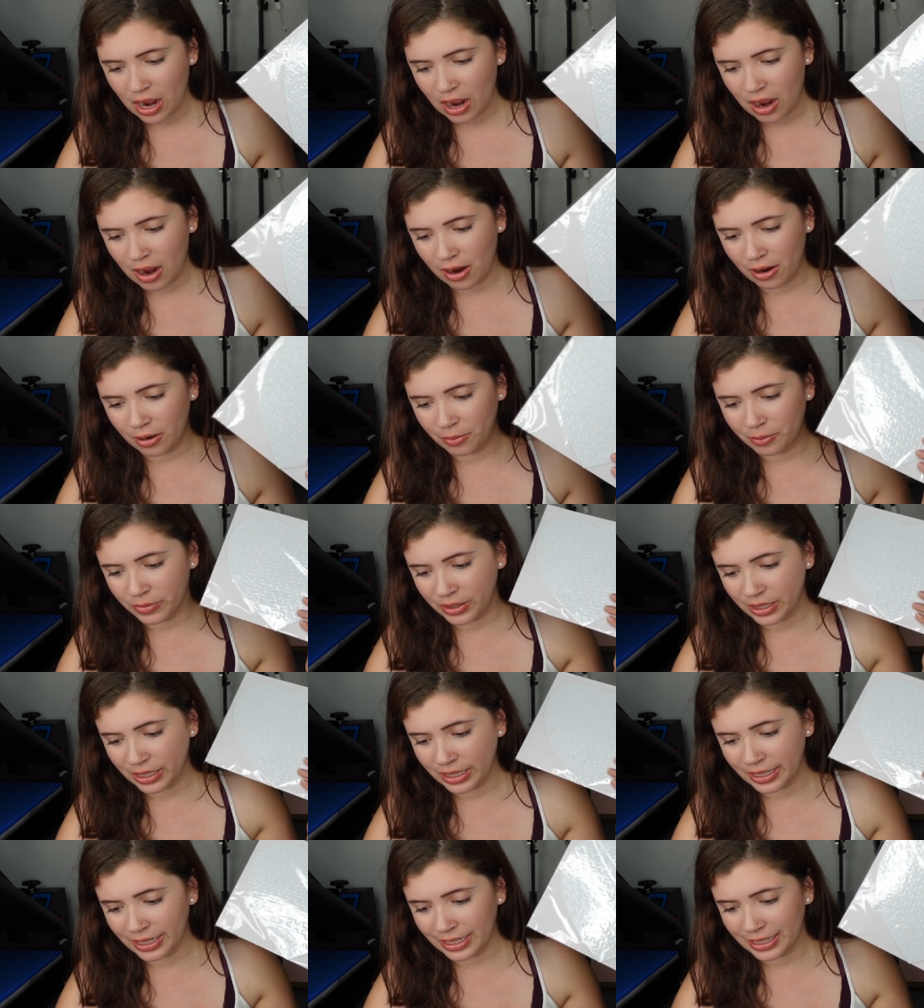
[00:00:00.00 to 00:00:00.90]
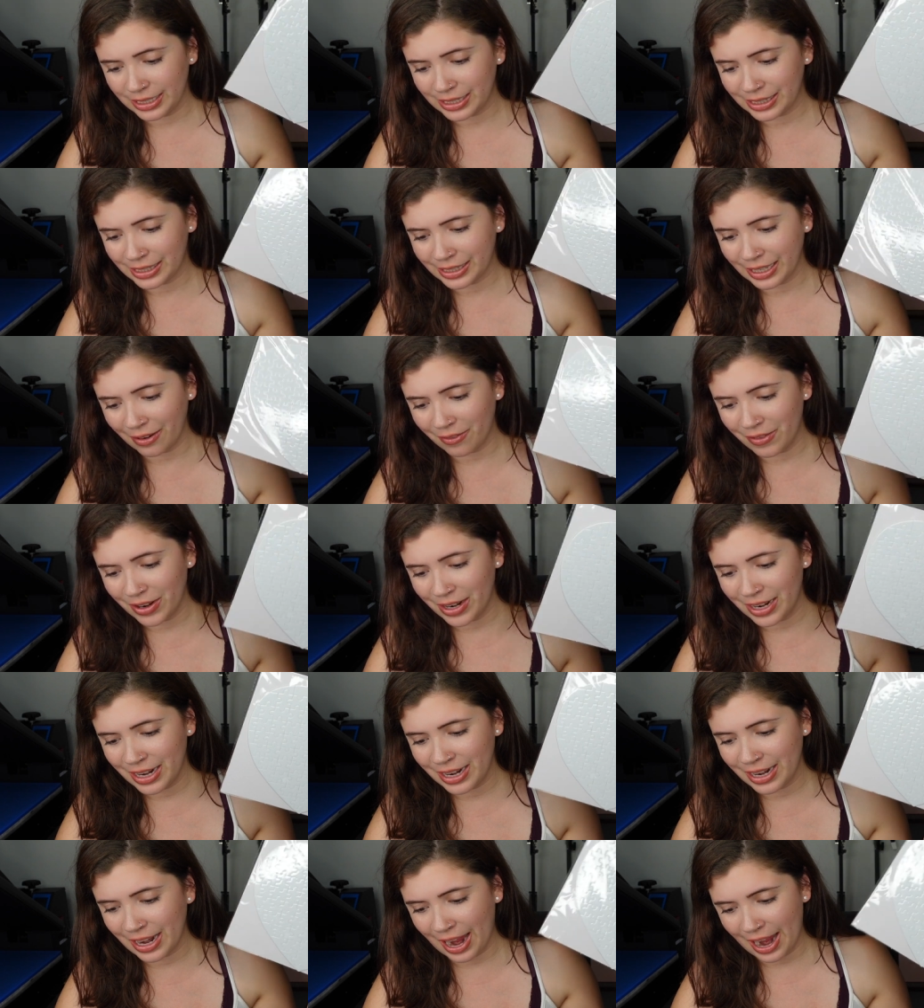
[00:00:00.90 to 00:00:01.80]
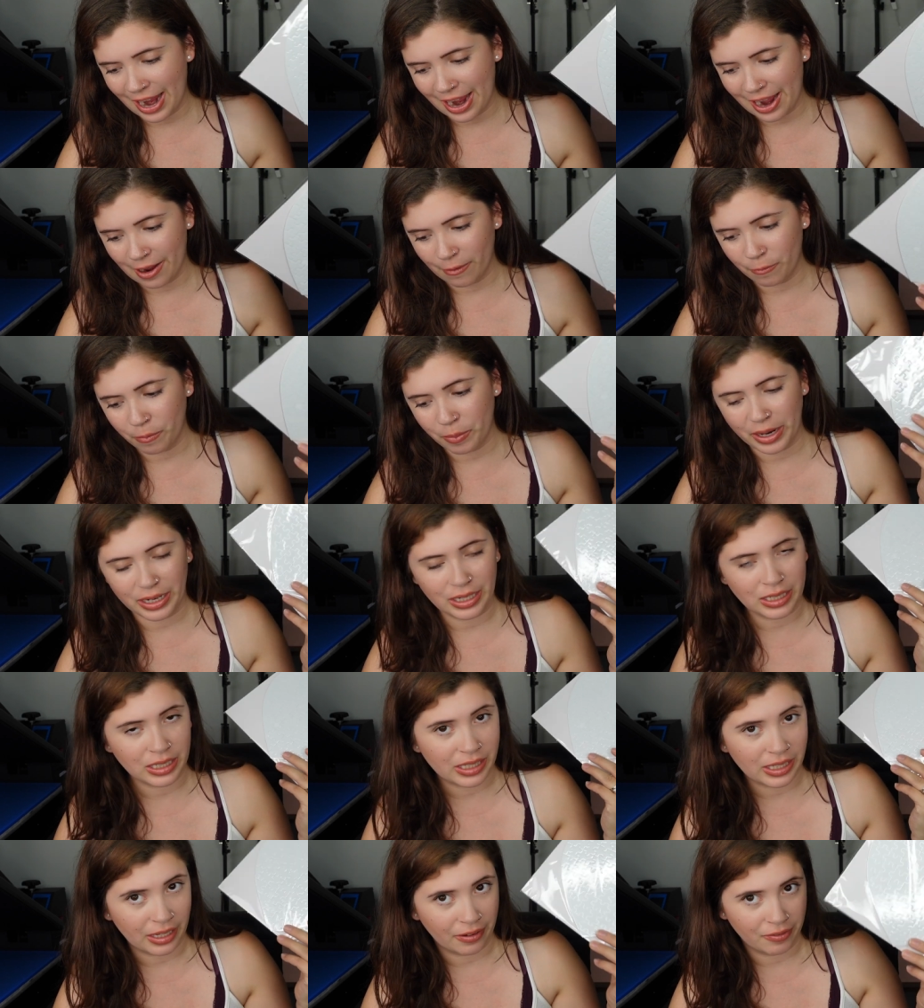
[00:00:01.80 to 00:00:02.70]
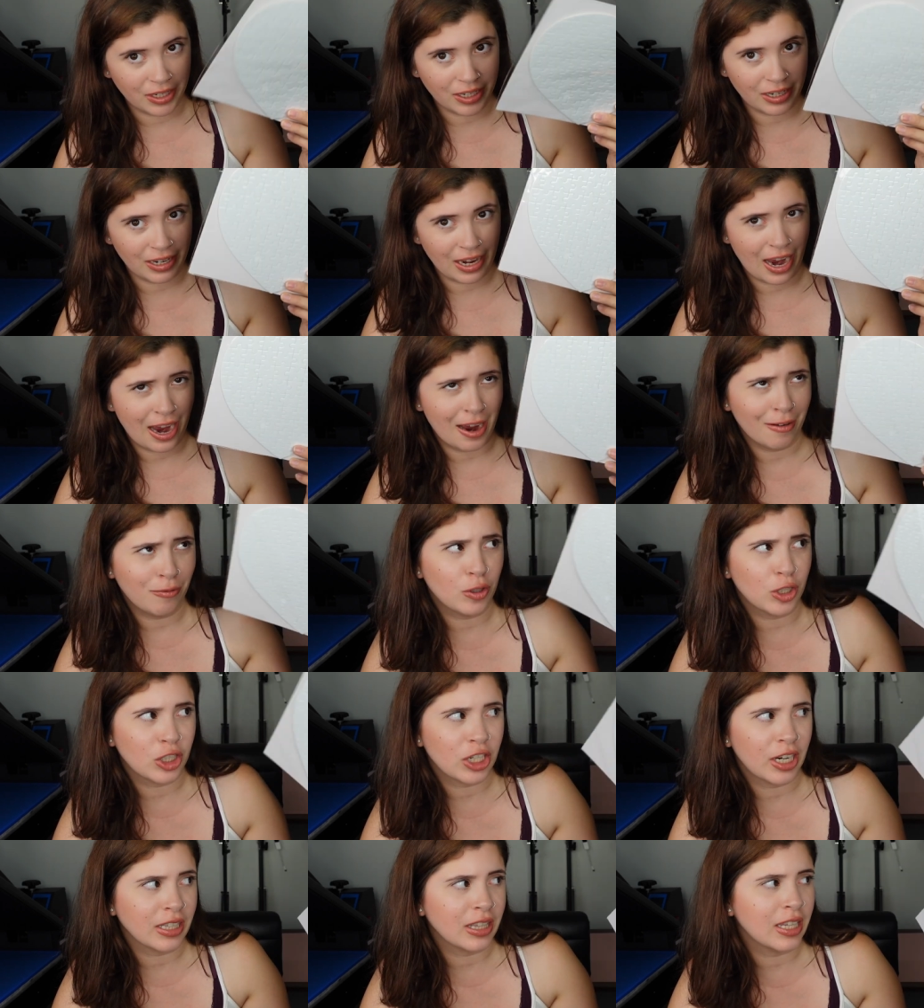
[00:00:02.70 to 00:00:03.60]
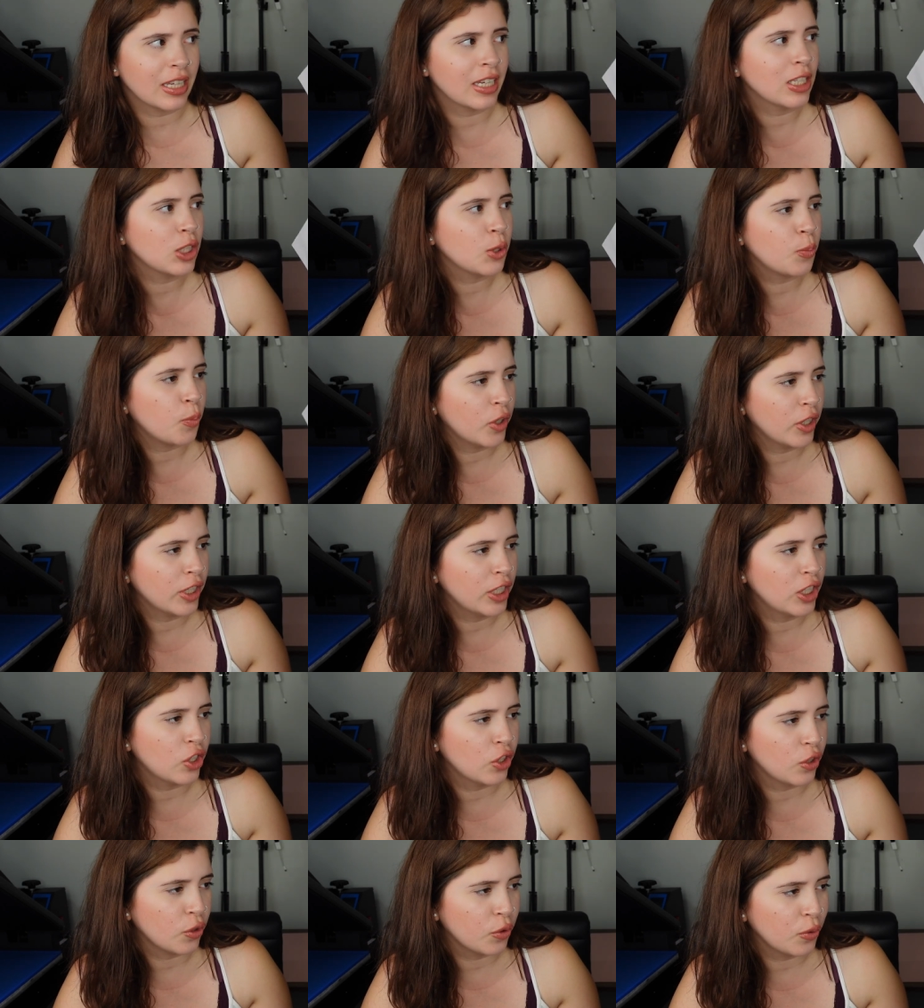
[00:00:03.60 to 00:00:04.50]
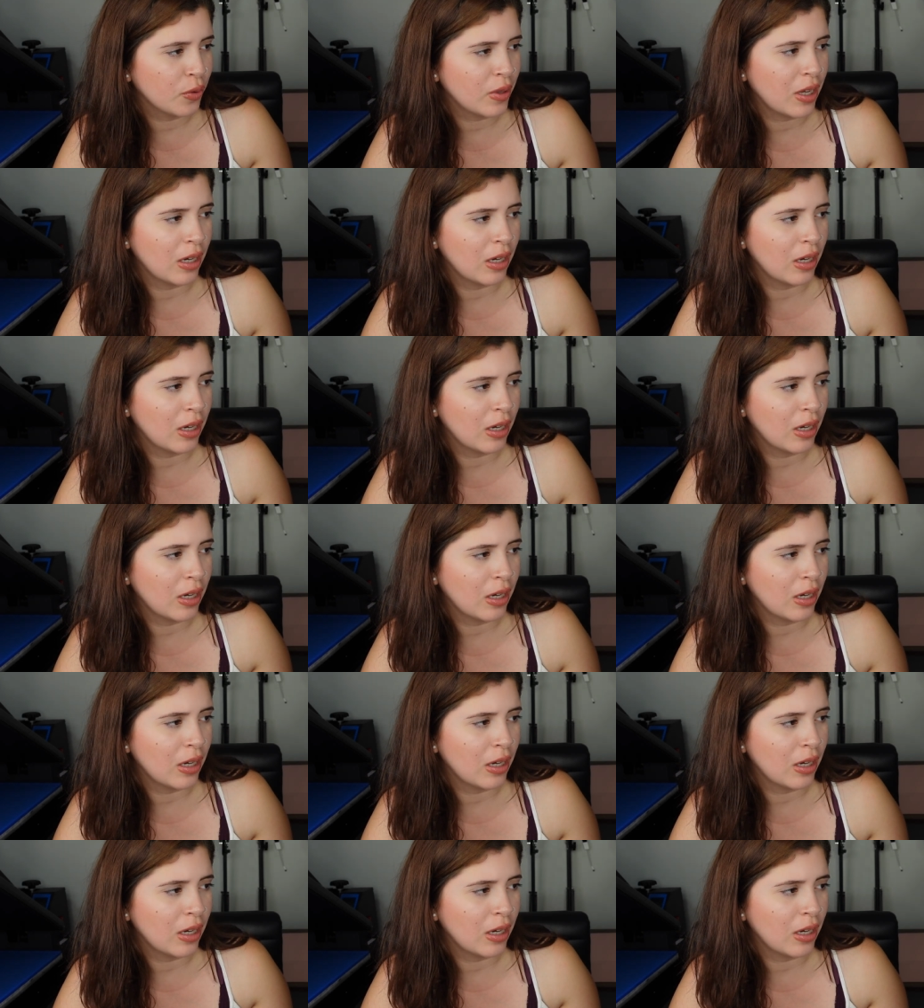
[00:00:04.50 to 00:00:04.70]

Um, it is seven and a half by seven and a half, which I think it's pretty true.